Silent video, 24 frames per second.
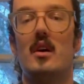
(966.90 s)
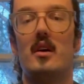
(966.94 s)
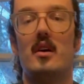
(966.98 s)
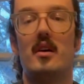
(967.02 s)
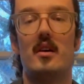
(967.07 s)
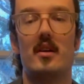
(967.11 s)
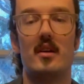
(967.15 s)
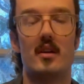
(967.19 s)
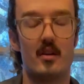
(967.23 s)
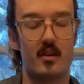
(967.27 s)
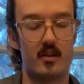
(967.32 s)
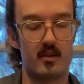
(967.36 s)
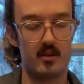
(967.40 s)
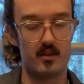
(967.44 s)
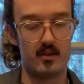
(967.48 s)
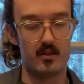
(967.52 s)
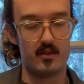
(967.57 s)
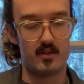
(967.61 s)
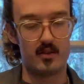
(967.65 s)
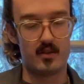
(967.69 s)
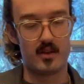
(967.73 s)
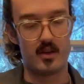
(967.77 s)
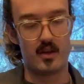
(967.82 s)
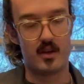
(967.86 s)
Here
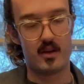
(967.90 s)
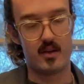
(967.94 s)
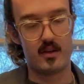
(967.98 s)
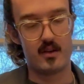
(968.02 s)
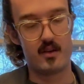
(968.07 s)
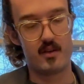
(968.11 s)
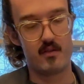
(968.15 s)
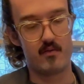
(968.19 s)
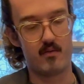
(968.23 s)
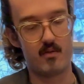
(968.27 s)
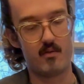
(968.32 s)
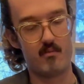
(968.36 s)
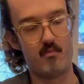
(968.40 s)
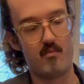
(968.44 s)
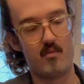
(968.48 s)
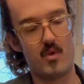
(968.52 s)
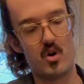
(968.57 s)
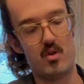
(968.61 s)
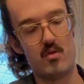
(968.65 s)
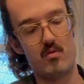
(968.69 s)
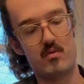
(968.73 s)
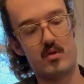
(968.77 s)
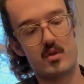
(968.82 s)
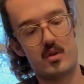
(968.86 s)
is the
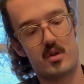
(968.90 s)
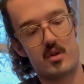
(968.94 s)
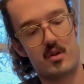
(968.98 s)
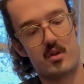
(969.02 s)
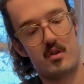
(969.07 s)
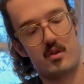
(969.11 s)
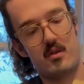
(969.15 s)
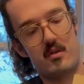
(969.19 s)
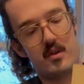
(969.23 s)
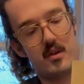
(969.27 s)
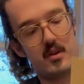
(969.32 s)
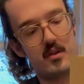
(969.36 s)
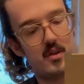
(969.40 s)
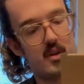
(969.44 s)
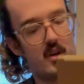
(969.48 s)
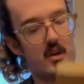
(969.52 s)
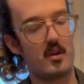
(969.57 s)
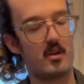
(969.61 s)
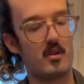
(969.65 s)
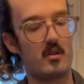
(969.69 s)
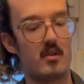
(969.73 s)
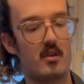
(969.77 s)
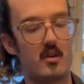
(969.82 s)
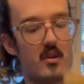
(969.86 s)
remote.
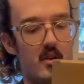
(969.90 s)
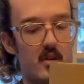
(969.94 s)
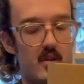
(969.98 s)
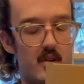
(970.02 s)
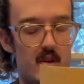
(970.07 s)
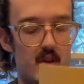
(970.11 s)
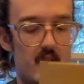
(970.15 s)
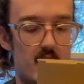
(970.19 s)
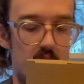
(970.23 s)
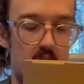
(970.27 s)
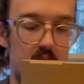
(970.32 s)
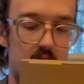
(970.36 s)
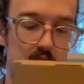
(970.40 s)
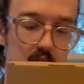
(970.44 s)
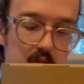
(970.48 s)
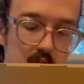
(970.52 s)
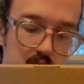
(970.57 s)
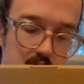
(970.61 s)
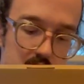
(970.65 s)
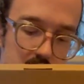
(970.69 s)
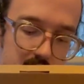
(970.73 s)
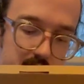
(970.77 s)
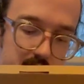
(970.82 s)
Take a look at this.